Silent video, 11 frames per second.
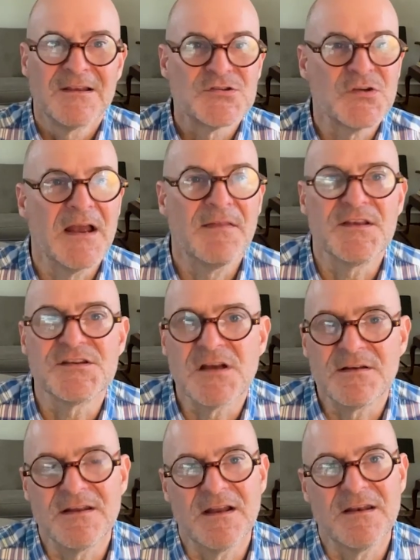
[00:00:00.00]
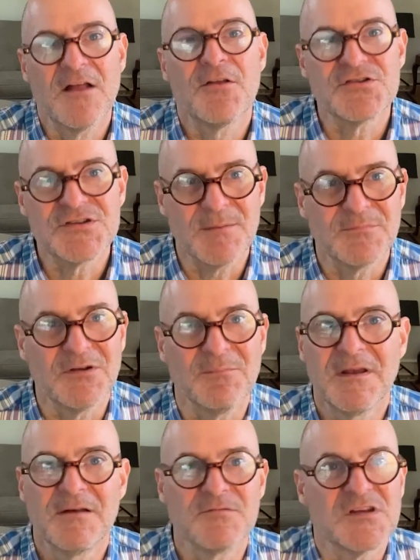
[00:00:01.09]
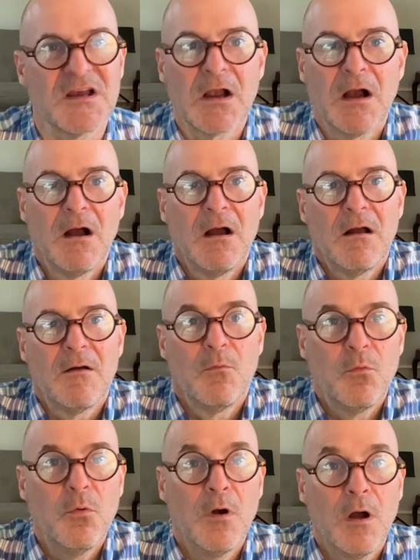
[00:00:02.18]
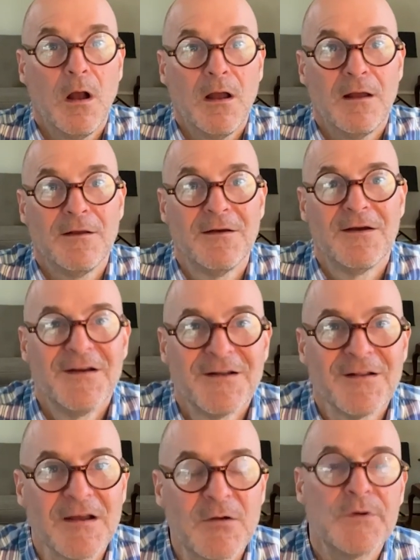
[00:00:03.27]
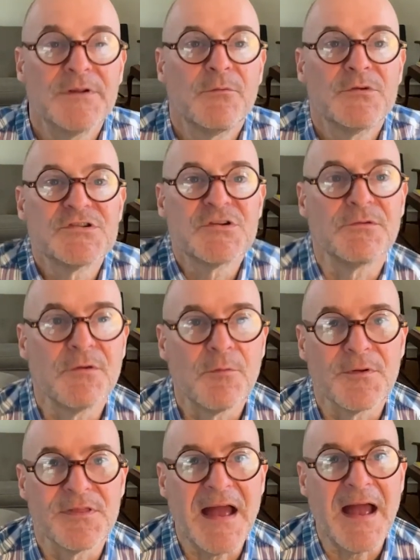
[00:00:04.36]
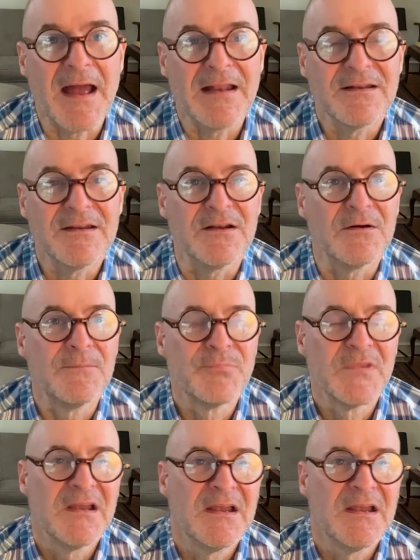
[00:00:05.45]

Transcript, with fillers: So I had this, another symptom. It was like, what? Like what's going on with that? You know?